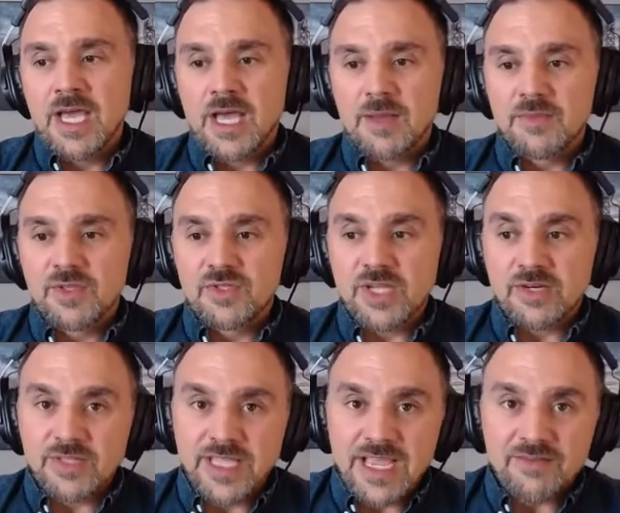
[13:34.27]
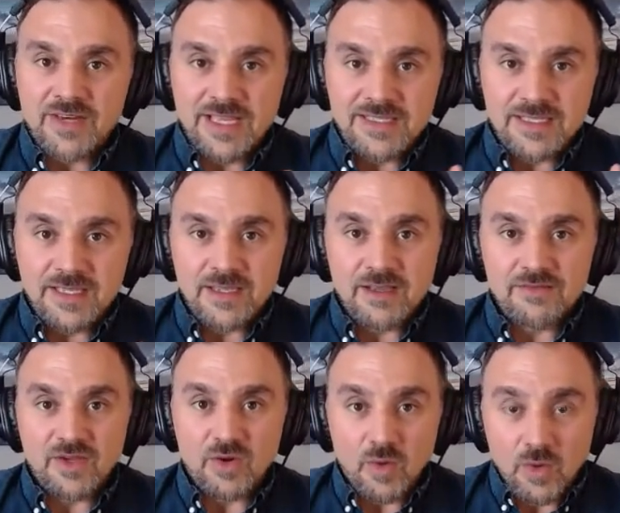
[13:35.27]
You generally have an idea
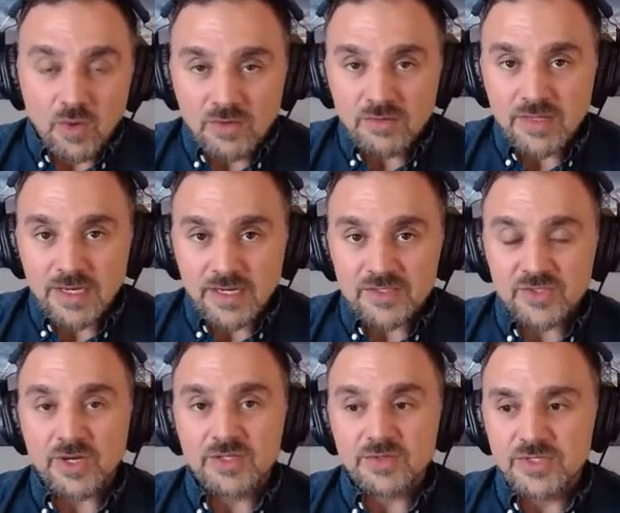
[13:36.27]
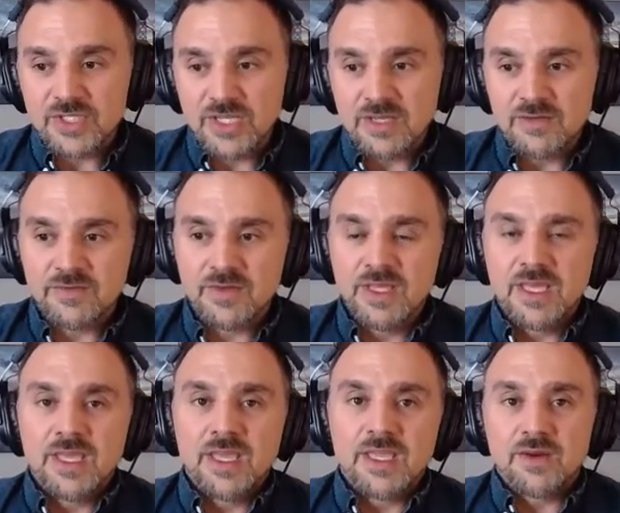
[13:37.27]
of the goal that it's trying to achieve,
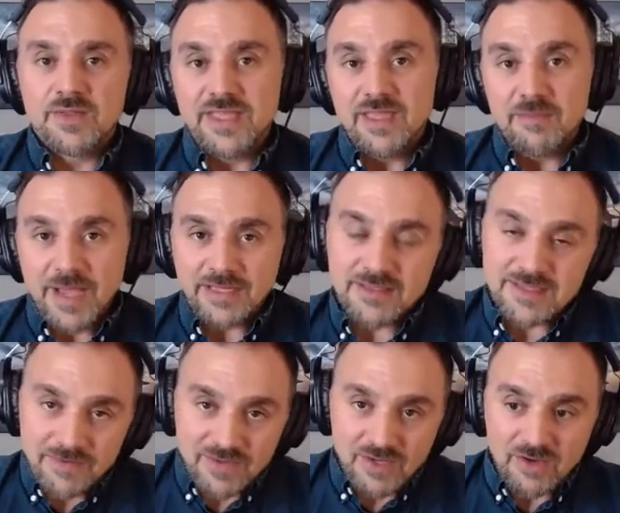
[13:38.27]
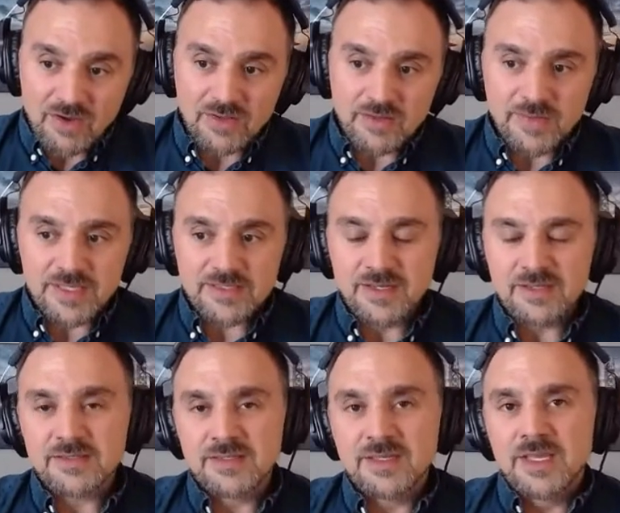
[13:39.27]
the impact it's having on the
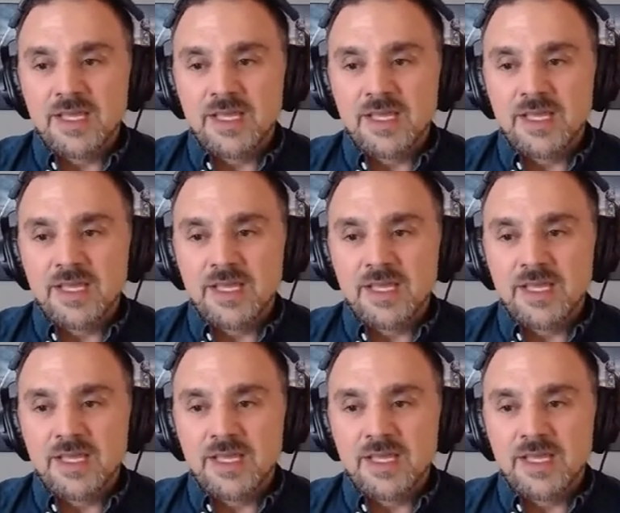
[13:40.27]
business,